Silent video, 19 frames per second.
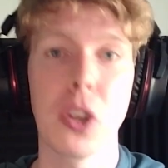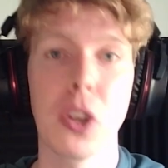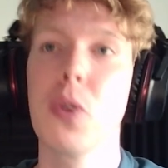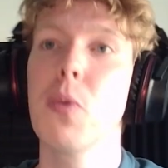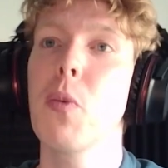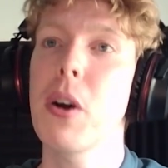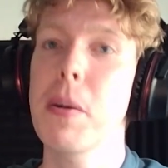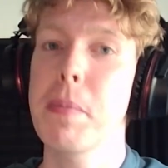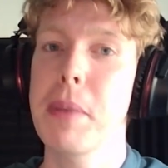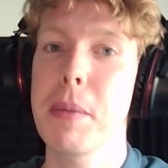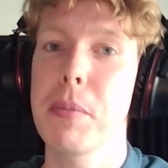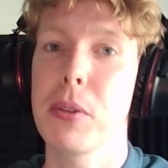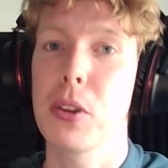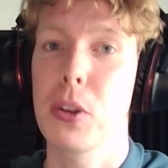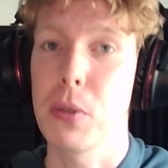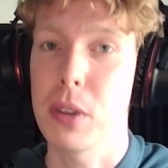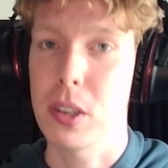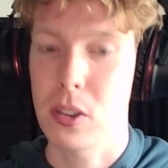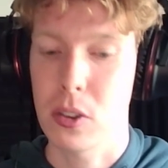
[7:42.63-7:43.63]
You want people
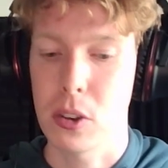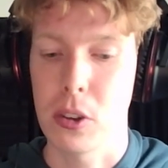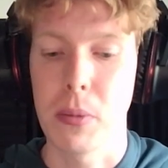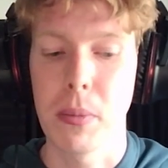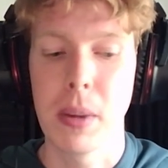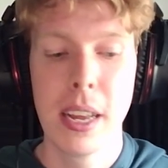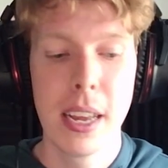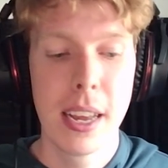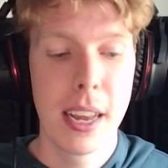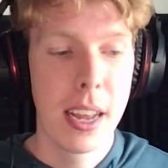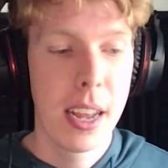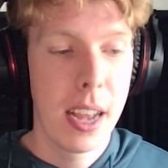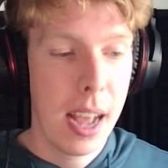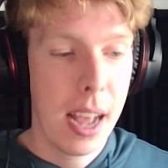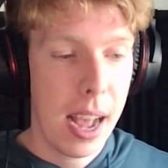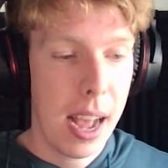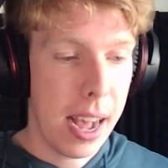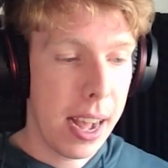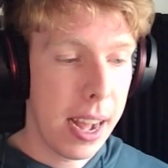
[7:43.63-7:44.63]
to assume
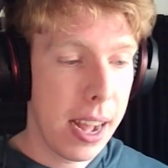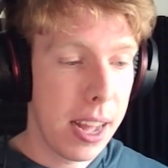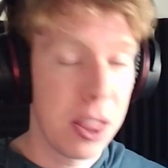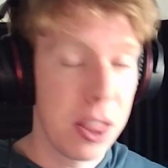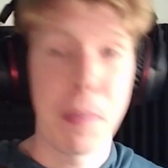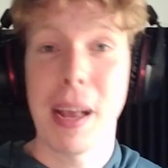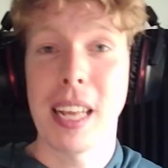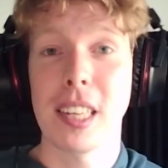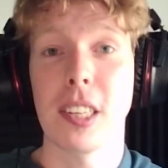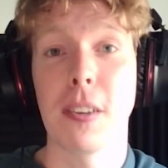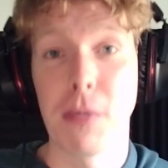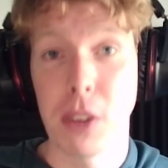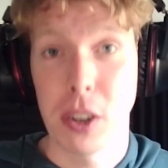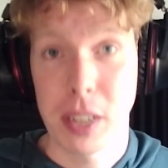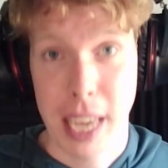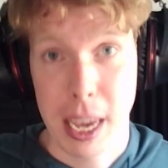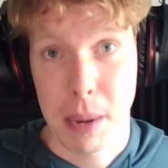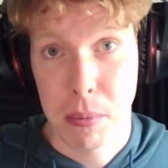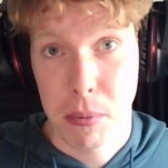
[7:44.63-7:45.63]
the best of your
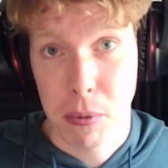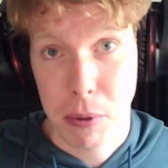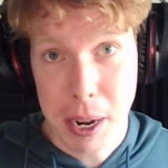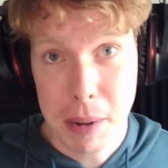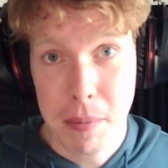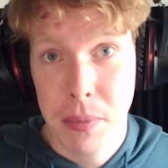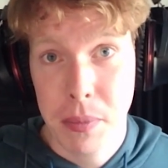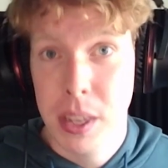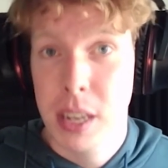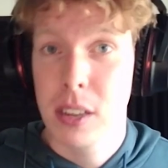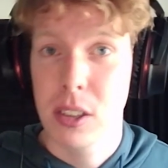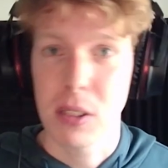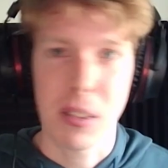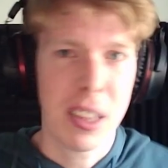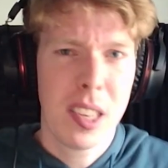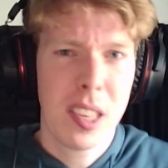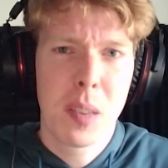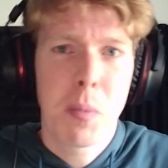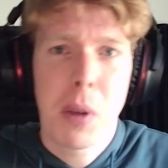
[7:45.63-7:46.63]
game, right? So
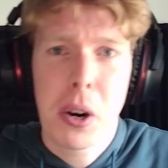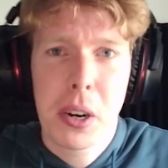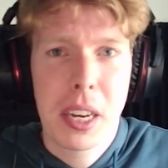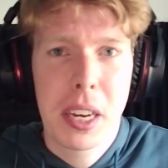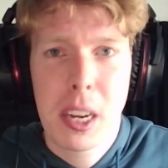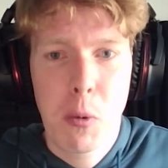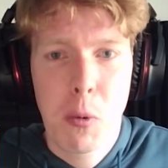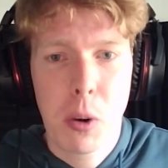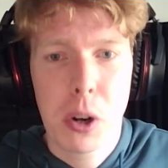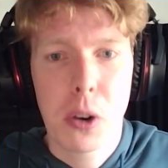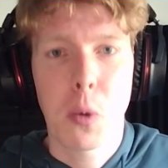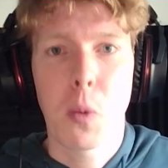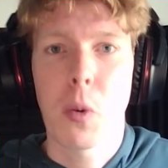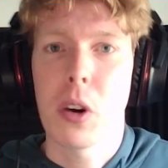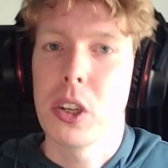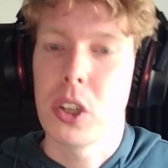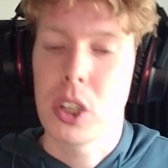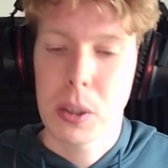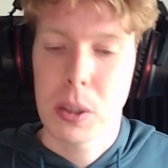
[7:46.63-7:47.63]
this is marketing
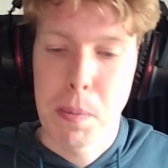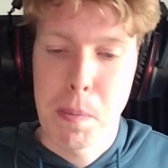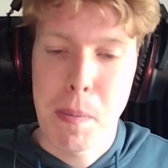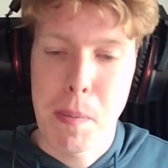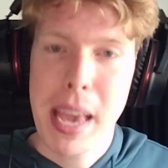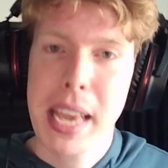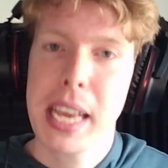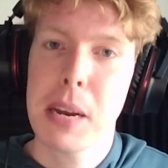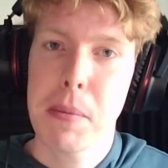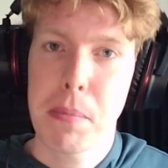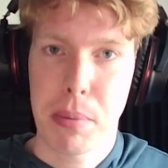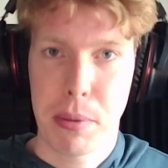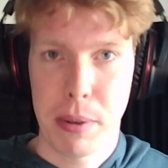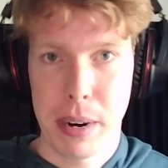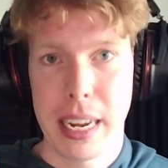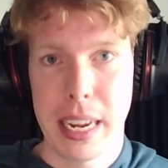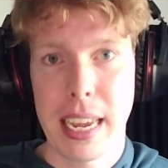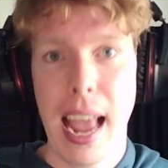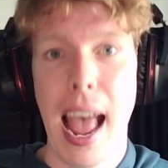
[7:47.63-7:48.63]
101. Just make it
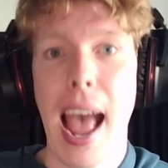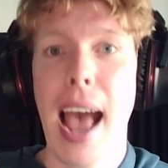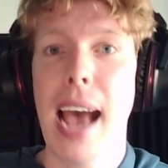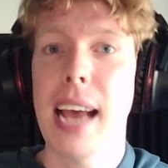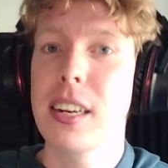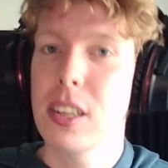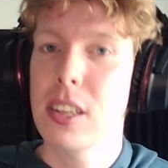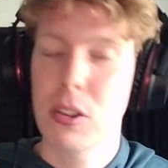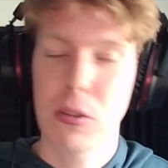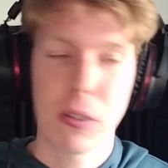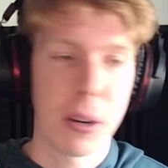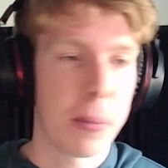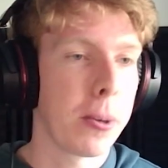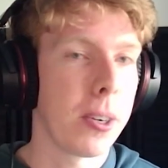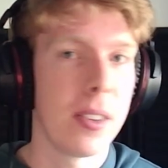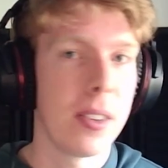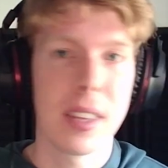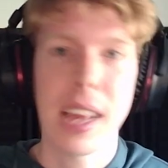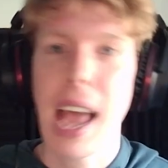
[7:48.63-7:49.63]
pretty. Add
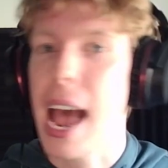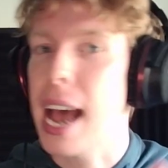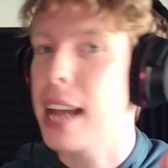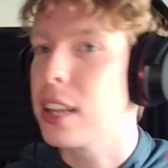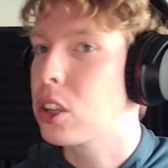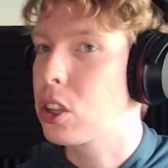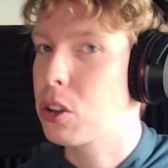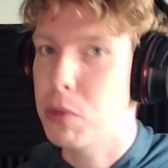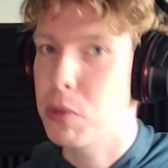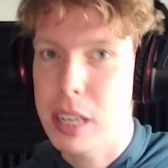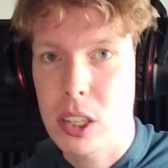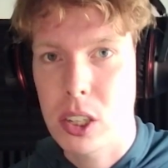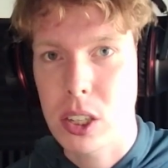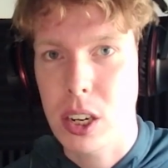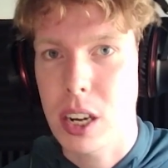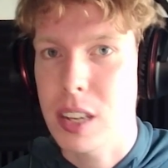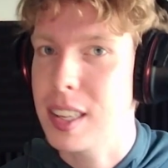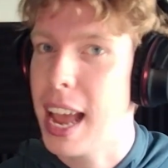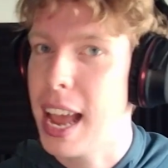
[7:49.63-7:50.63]
descriptions, add
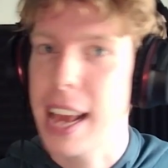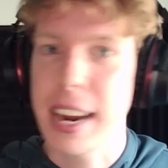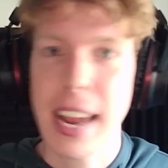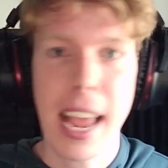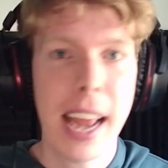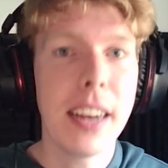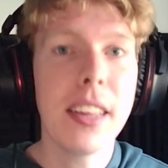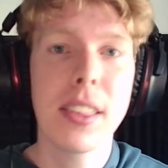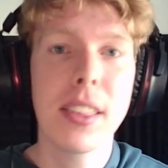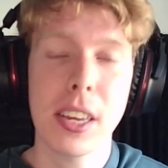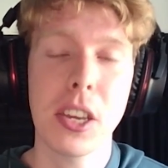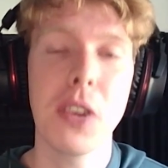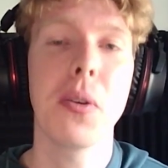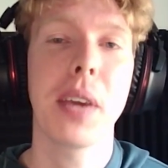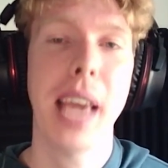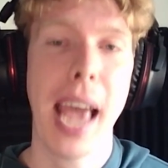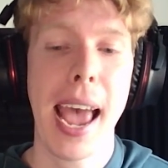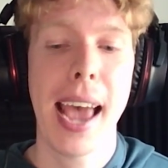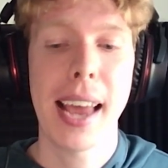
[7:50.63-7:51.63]
screenshots, add anything you
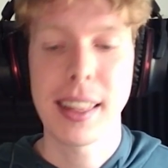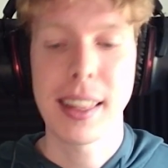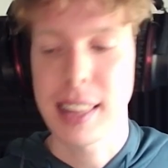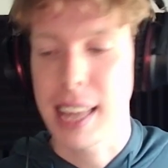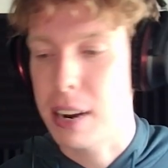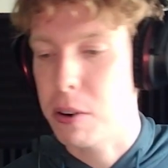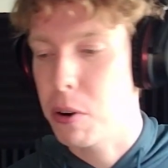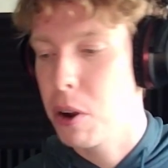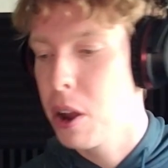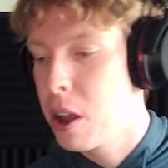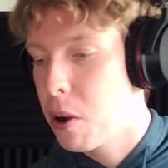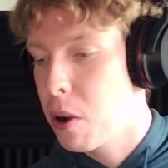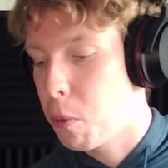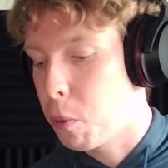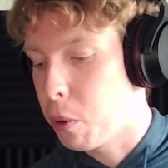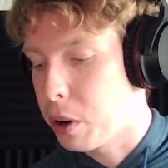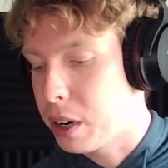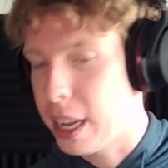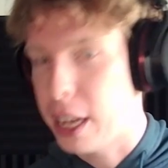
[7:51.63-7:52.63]
can that
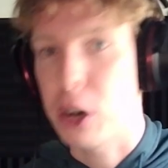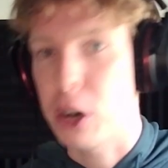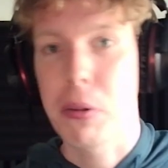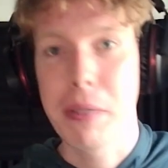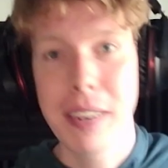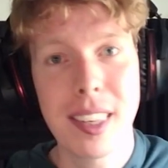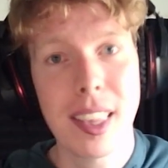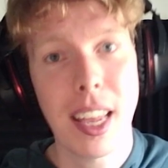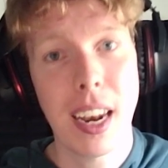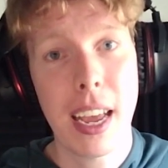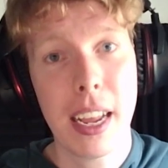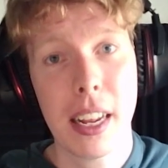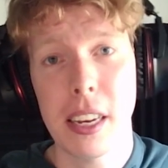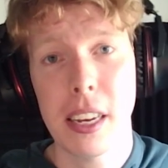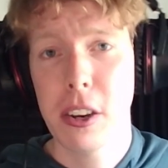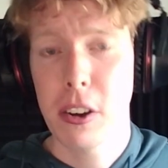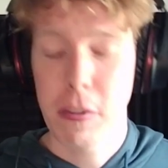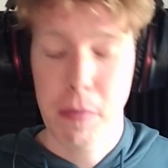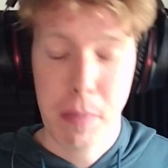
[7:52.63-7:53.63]
would increase the
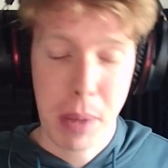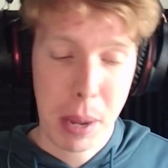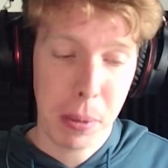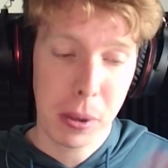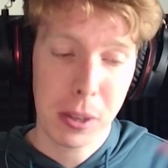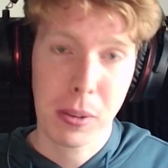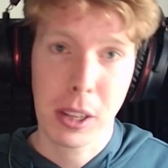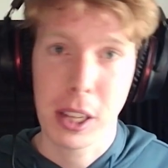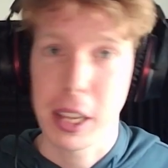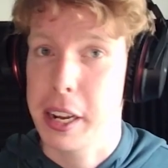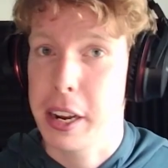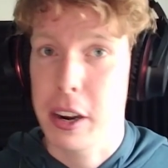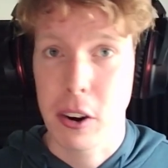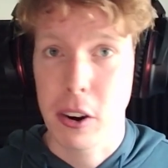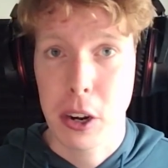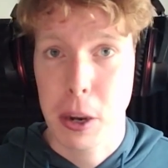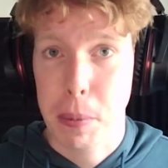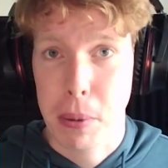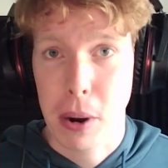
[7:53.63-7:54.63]
likelihood of people clicking
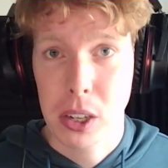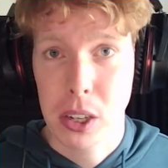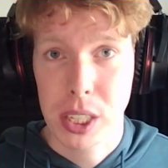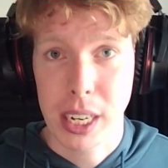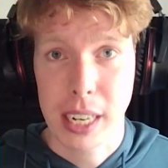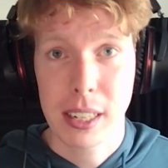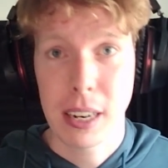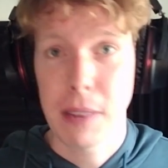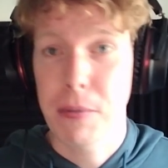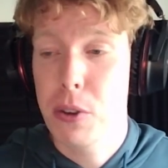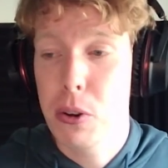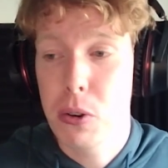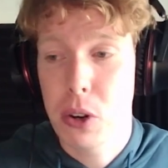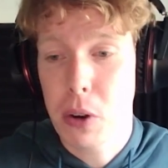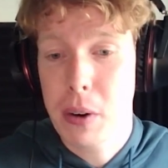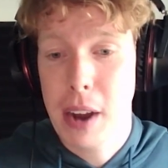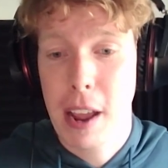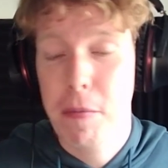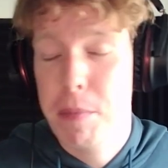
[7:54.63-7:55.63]
on your project. If you
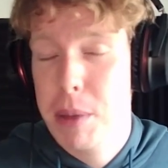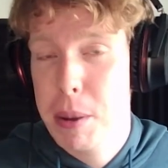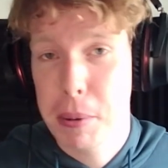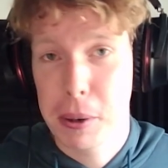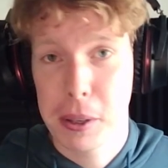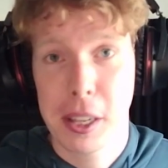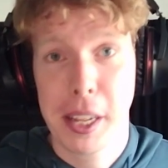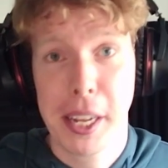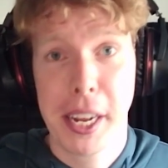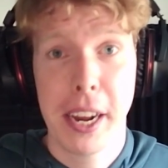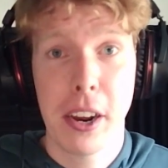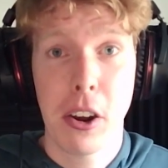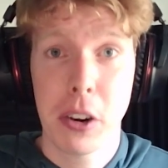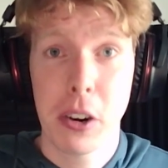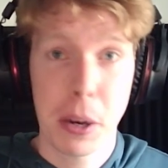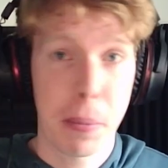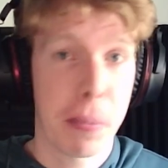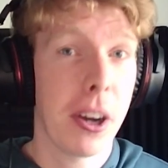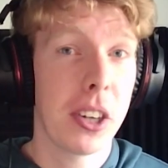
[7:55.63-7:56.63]
don't have people clicking
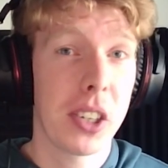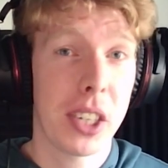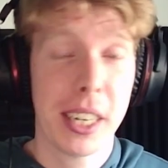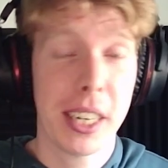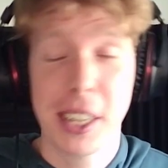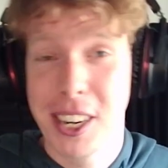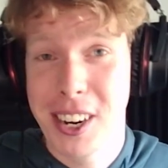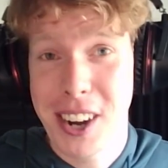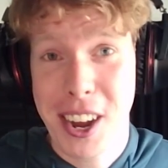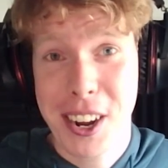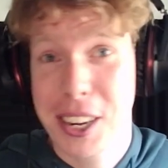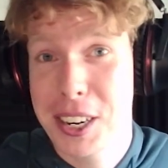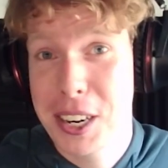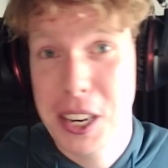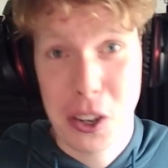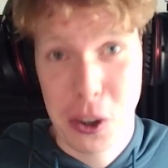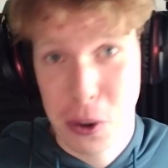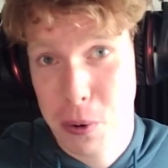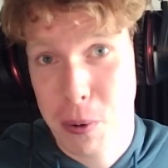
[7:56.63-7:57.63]
on your project, you're not going
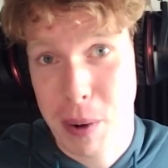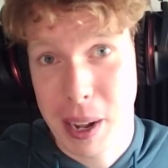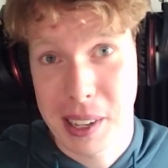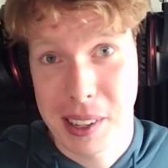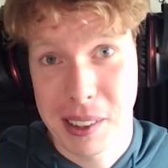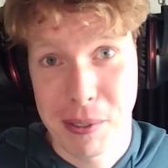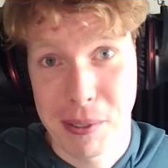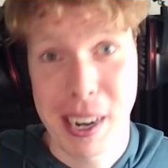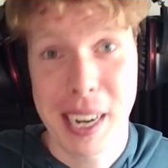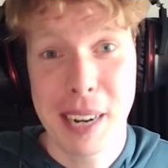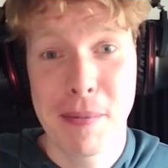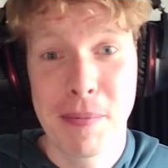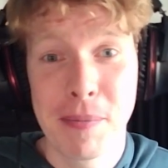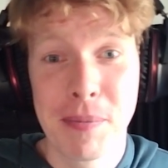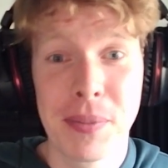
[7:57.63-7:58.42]
to do well, right?